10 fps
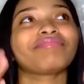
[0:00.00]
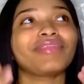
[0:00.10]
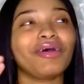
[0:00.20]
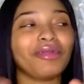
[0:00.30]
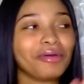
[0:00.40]

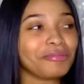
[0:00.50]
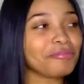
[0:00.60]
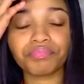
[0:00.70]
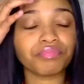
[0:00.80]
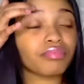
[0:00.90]
Hold on.
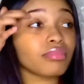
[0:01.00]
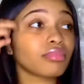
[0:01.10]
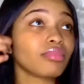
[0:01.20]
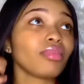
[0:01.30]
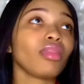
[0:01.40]

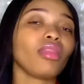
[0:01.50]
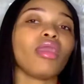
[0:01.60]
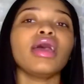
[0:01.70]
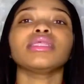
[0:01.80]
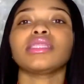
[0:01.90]

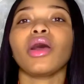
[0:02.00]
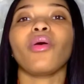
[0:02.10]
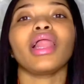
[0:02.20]
So